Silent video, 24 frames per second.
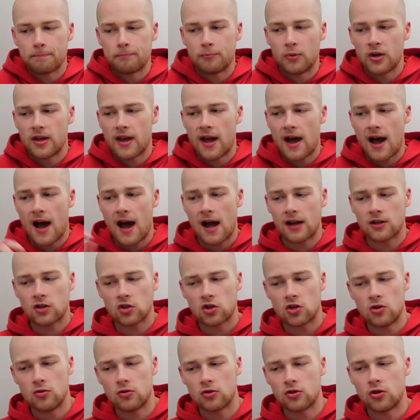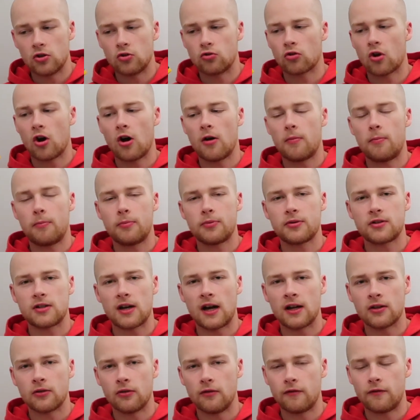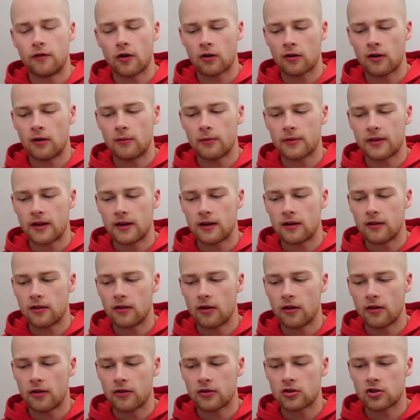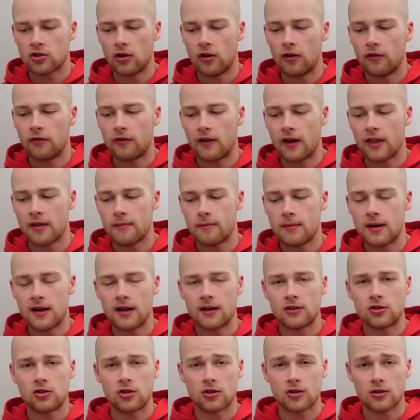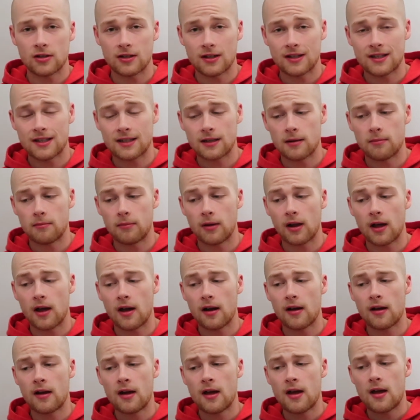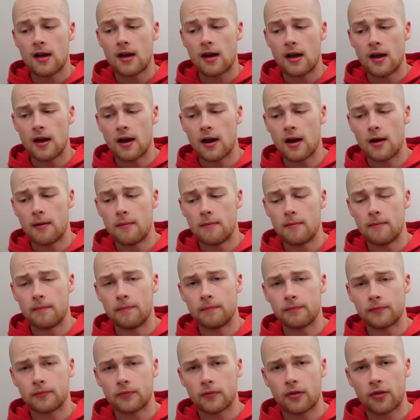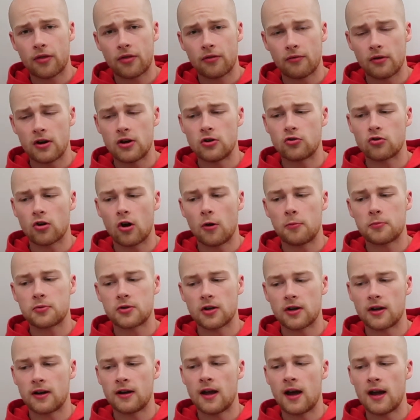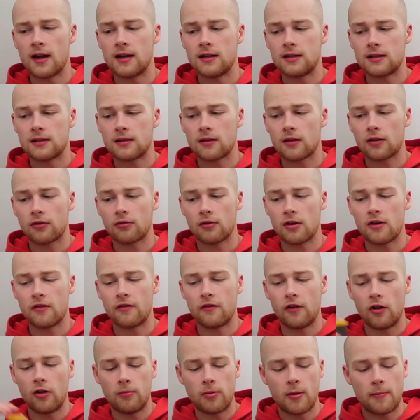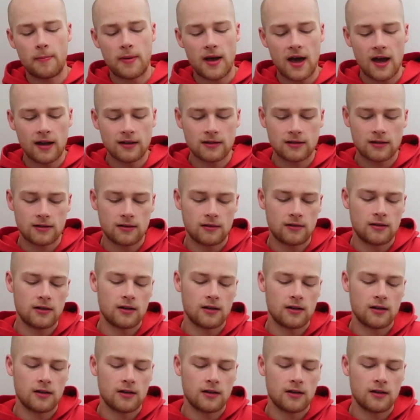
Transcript: But yeah, I just use the drops. I don't fuck around with any of the other stuff at the minute, just because it's simpler. 3 drops on a night, 3 full pipettes.